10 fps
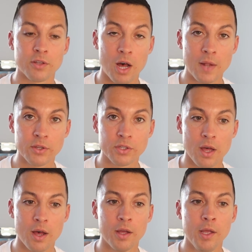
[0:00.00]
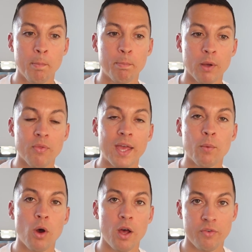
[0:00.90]
hard to start, but
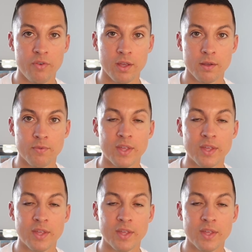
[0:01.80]
they're worth it.